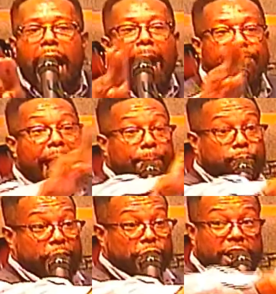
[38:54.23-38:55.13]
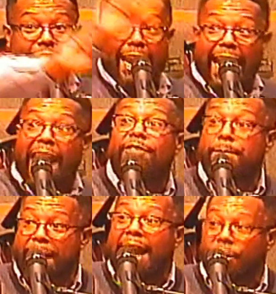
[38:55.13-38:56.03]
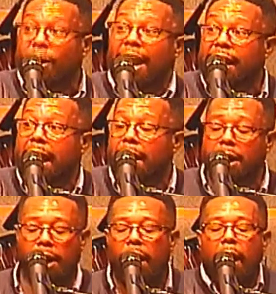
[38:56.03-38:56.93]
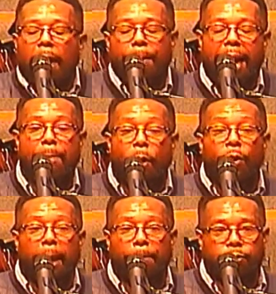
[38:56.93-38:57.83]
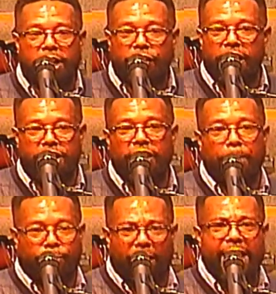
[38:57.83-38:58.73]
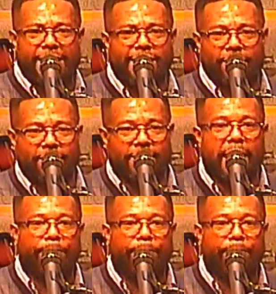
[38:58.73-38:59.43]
I'm not preaching to everybody right now, but I'm only preaching to the praisers.